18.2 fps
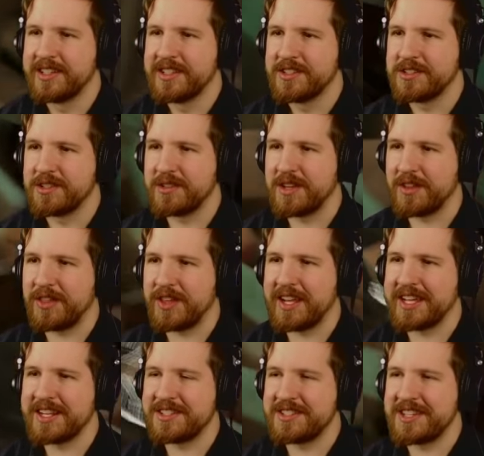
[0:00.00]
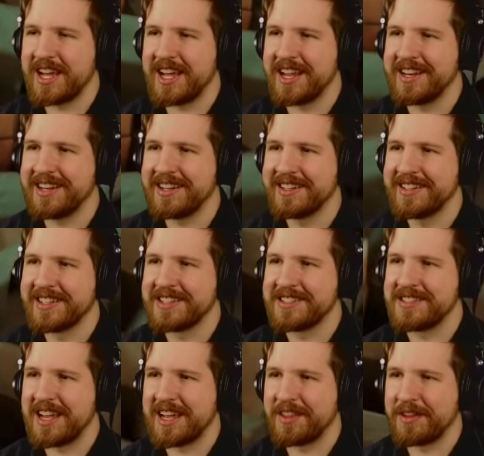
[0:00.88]
So nothing gets done,
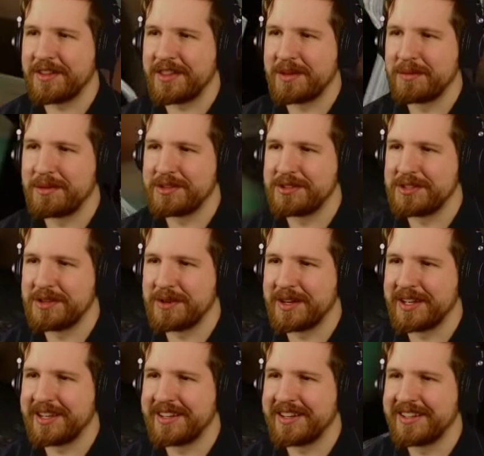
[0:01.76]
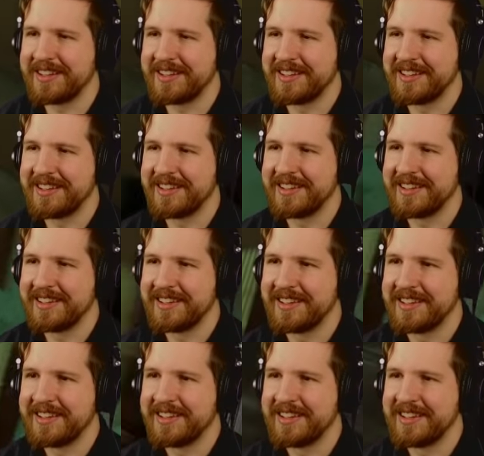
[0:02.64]
because neither of them will do it.
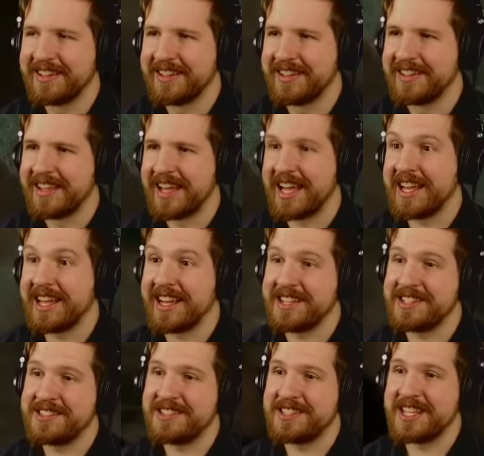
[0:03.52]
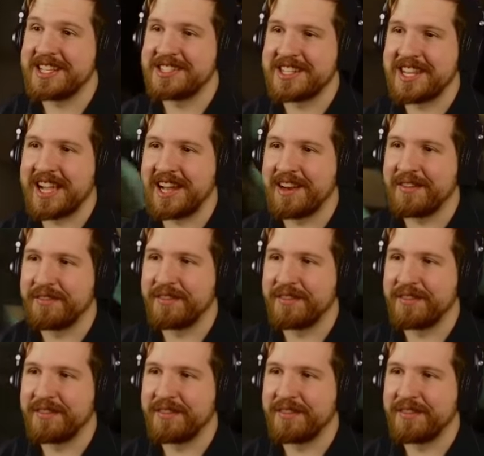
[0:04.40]
Uh, that's kind of